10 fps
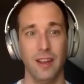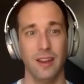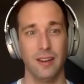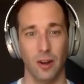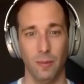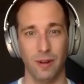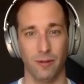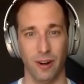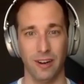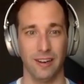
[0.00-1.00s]
Don't be
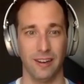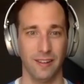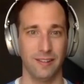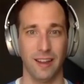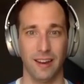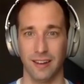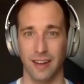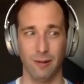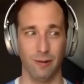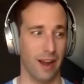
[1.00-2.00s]
afraid to, it's not a
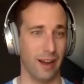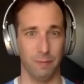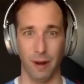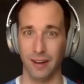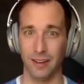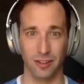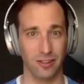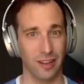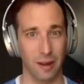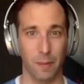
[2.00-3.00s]
diary. Mine is just
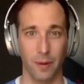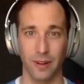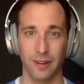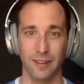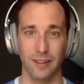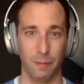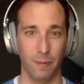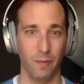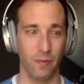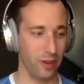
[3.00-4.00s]
like
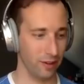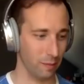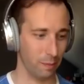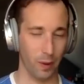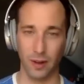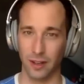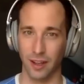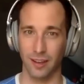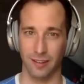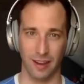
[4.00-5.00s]
it's a bullet
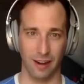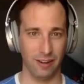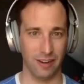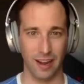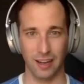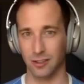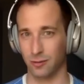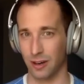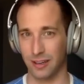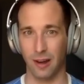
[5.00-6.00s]
list. Every day I just
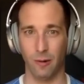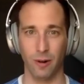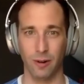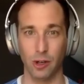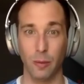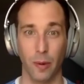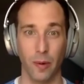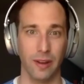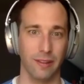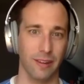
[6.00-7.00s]
write down 1 or 2
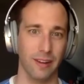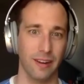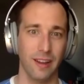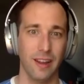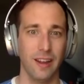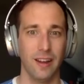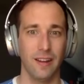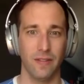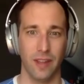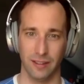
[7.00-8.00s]
points, and
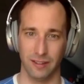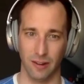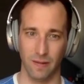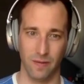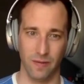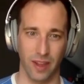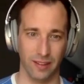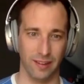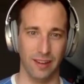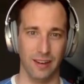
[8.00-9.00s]
that's
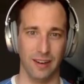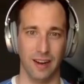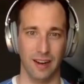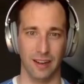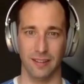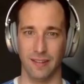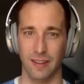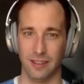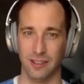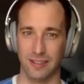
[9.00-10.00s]
it. And it
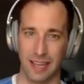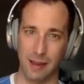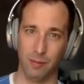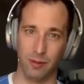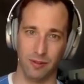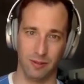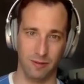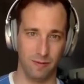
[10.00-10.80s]
just keeps,